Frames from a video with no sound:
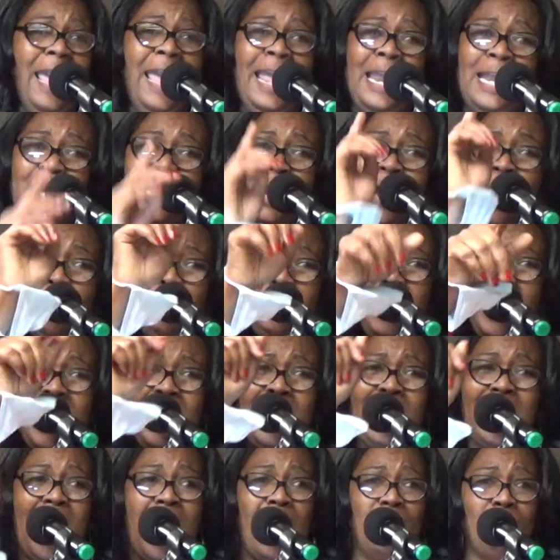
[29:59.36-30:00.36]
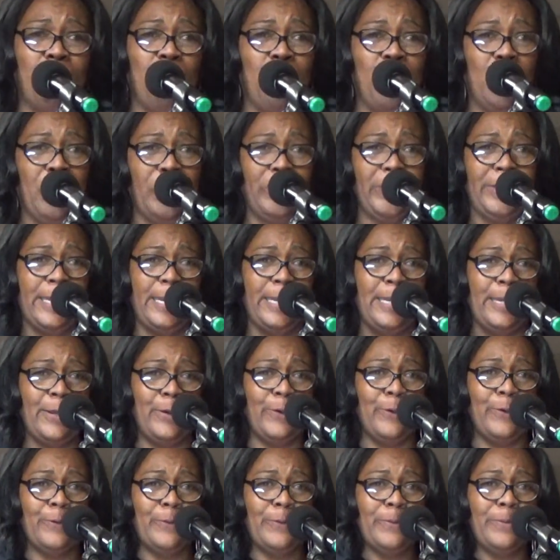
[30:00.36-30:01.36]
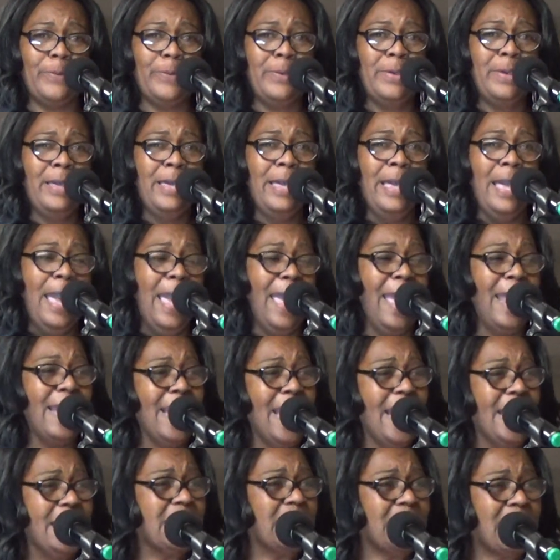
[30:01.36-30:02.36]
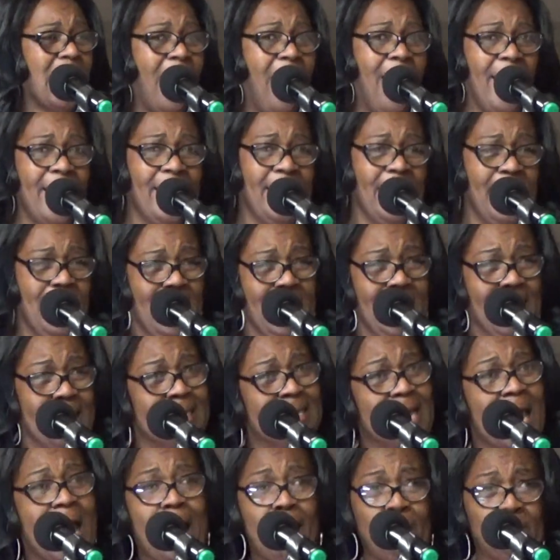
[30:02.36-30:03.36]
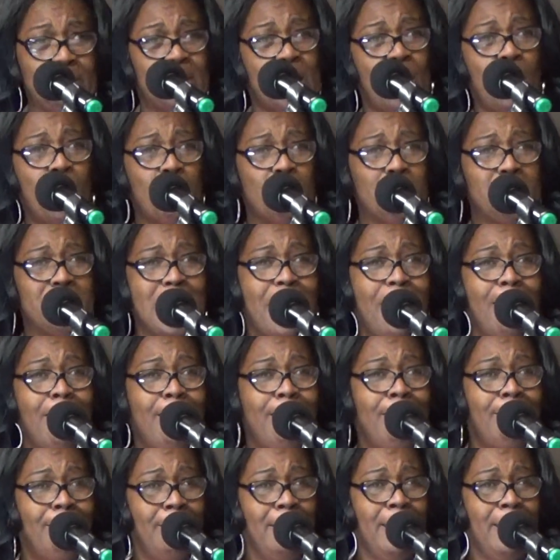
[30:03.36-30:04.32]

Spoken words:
He know he got work to do. And he started in his household, y'all.